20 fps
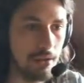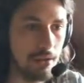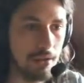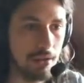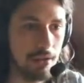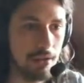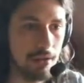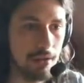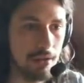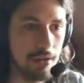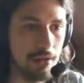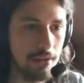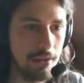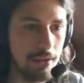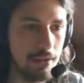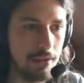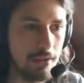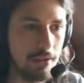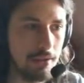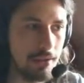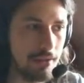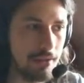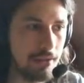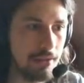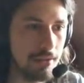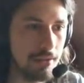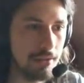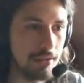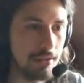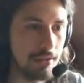
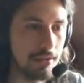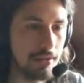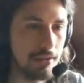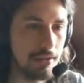Nobody speaks.